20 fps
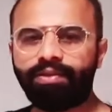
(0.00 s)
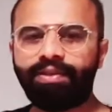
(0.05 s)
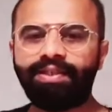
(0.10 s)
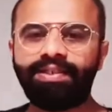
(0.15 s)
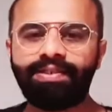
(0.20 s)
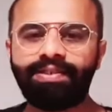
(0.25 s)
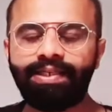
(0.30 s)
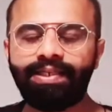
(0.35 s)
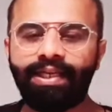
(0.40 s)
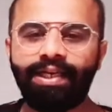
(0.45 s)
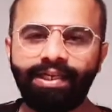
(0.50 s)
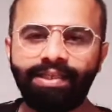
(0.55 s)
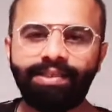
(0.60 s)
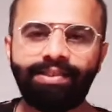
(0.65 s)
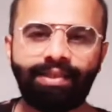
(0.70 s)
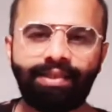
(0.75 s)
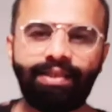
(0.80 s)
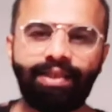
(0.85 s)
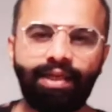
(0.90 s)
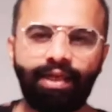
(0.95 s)
the series
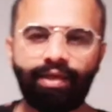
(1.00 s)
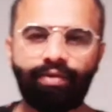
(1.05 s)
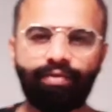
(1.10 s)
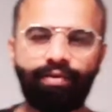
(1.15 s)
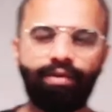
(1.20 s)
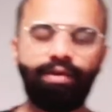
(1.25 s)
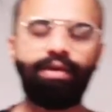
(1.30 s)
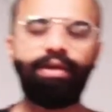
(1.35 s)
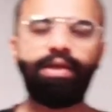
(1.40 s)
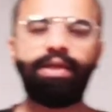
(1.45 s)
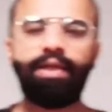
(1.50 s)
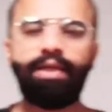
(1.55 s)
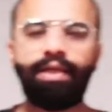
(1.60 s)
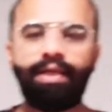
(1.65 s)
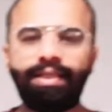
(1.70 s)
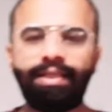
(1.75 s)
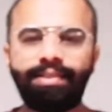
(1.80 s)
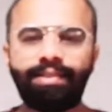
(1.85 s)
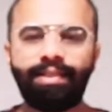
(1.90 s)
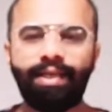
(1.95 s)
generator
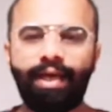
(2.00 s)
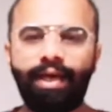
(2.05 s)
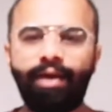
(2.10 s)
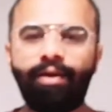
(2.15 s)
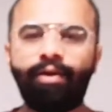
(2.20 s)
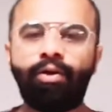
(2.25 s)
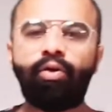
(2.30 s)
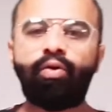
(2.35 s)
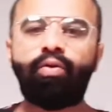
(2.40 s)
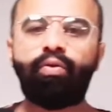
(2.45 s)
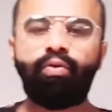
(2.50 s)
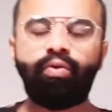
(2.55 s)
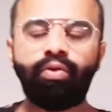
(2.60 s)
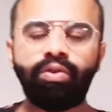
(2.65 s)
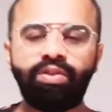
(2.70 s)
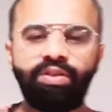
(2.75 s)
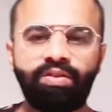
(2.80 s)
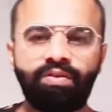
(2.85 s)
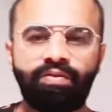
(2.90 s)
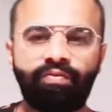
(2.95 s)
is that
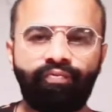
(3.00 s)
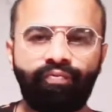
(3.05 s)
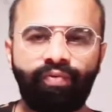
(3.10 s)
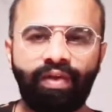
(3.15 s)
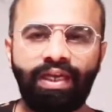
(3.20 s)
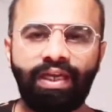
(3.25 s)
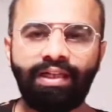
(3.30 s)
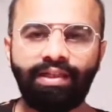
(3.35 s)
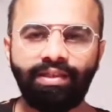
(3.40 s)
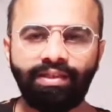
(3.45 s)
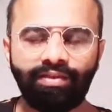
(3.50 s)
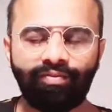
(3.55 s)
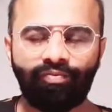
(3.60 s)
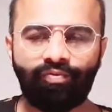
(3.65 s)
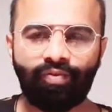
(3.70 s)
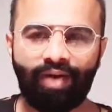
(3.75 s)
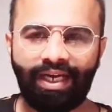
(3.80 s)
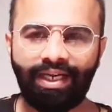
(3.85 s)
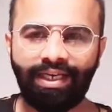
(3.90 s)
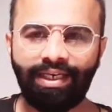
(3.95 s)
whose field
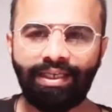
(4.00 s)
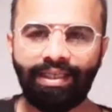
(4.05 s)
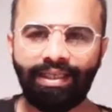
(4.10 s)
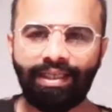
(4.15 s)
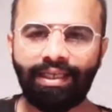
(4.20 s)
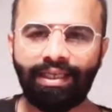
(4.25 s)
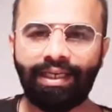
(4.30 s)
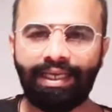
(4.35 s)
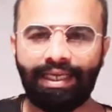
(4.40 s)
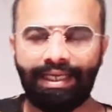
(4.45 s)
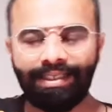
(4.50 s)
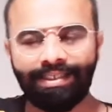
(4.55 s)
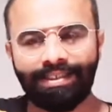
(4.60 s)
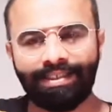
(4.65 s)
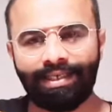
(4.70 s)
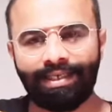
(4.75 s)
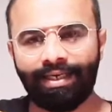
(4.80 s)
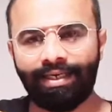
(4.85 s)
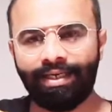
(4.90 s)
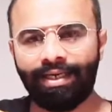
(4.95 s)
winding is
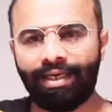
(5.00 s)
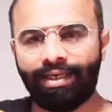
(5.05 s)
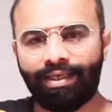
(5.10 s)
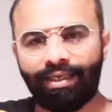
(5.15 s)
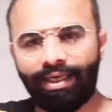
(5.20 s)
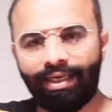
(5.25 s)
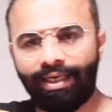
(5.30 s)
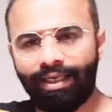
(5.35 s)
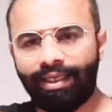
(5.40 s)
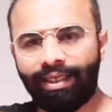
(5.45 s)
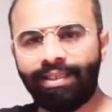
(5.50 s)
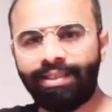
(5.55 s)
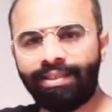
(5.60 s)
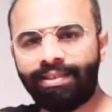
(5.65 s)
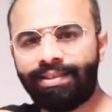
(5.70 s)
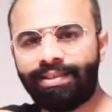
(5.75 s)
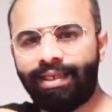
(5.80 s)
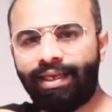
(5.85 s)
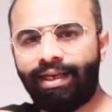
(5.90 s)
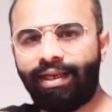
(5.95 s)
connected in
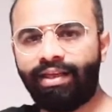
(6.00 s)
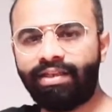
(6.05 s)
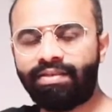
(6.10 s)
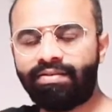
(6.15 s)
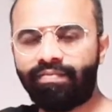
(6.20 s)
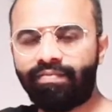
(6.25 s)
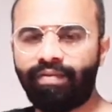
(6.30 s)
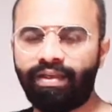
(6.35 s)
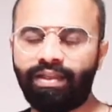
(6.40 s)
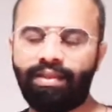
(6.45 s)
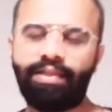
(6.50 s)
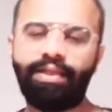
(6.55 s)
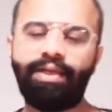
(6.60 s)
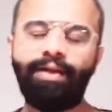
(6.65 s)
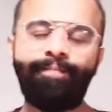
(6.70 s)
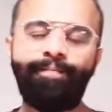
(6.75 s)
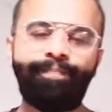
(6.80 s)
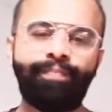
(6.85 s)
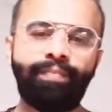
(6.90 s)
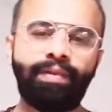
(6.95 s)
series with
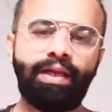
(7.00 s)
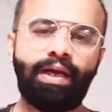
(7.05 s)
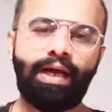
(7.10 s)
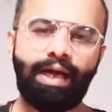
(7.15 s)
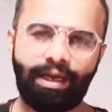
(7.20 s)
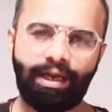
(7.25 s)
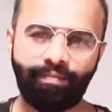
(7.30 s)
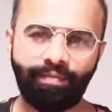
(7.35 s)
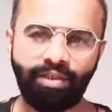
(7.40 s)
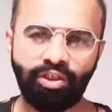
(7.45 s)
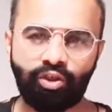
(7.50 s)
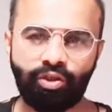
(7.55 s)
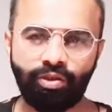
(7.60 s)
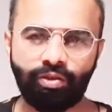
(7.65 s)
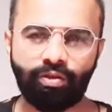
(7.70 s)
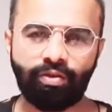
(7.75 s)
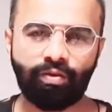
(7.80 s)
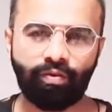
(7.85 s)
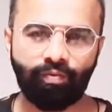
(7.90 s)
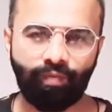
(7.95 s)
the
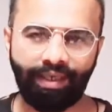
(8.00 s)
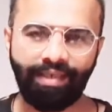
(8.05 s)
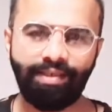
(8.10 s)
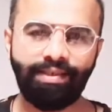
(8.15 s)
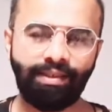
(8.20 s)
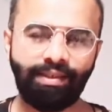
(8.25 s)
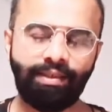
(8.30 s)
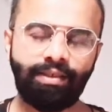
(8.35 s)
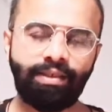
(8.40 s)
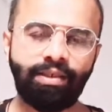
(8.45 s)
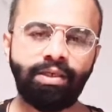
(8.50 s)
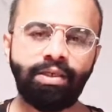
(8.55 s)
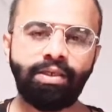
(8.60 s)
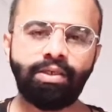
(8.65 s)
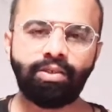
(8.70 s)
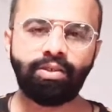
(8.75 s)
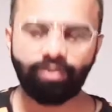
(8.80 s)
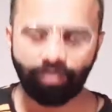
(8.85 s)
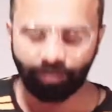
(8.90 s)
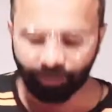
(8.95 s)
armature winding.
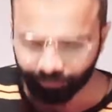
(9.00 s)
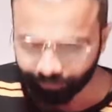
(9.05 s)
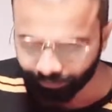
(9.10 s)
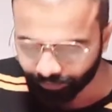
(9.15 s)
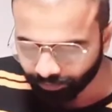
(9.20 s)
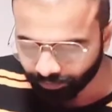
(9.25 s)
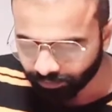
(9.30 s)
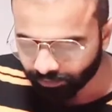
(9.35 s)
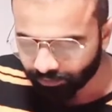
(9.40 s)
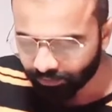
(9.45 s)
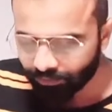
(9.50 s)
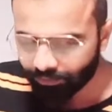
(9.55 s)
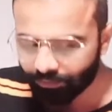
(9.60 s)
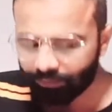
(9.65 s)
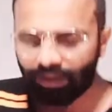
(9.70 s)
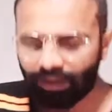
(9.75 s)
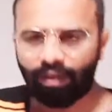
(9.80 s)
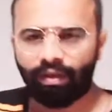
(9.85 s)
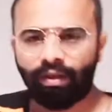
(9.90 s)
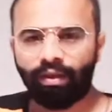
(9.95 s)
So
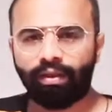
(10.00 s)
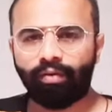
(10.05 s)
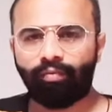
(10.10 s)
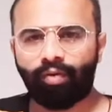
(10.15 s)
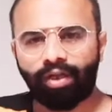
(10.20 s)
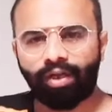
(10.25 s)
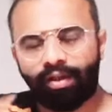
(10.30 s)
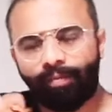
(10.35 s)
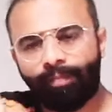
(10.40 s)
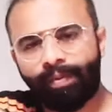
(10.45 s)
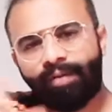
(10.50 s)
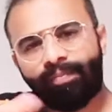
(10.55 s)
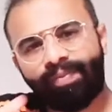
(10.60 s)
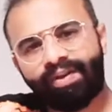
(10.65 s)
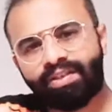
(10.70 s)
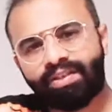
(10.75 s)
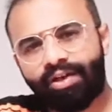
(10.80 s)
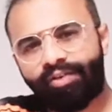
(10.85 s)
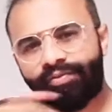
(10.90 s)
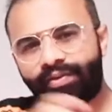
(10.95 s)
what is the
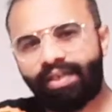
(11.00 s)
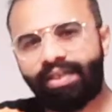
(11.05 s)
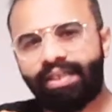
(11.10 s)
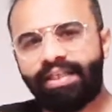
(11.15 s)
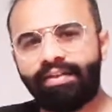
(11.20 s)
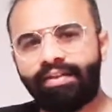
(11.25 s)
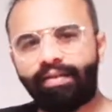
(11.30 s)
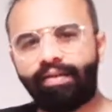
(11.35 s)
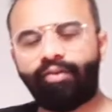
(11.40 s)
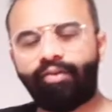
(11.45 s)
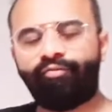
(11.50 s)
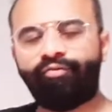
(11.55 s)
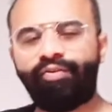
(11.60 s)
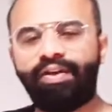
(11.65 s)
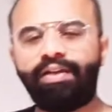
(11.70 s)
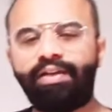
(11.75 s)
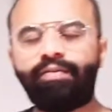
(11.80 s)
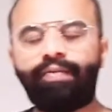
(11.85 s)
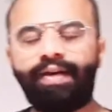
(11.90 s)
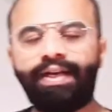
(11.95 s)
purpose of the
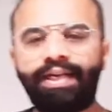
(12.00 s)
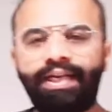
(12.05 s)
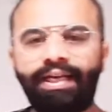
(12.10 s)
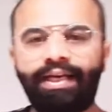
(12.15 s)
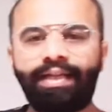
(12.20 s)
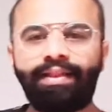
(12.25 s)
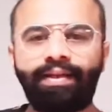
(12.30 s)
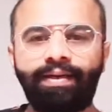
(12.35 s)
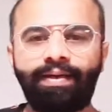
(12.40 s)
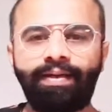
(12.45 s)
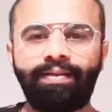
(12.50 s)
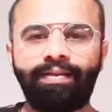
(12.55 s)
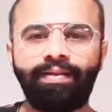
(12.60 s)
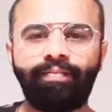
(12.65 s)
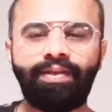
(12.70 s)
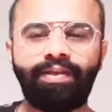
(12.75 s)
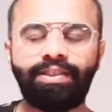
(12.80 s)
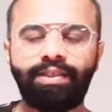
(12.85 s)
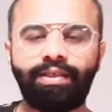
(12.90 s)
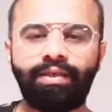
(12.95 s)
field winding in the DC
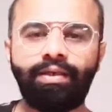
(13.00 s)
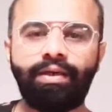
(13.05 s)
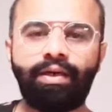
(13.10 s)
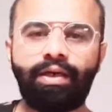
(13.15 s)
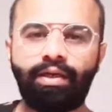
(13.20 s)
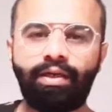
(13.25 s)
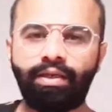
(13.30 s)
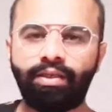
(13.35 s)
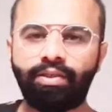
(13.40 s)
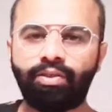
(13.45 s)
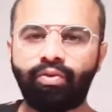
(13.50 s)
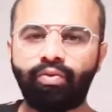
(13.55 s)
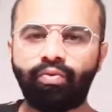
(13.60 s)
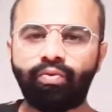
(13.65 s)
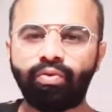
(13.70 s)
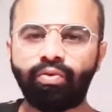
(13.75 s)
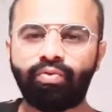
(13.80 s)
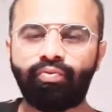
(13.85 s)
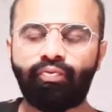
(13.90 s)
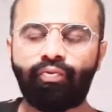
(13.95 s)
machine? It is
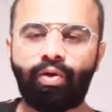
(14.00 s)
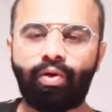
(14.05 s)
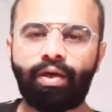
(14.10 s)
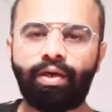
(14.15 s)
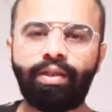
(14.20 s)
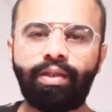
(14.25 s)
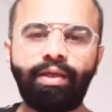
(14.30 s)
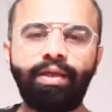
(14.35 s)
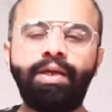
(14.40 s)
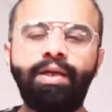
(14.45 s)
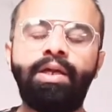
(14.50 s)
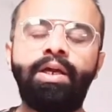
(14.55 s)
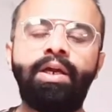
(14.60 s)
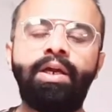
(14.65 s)
used for the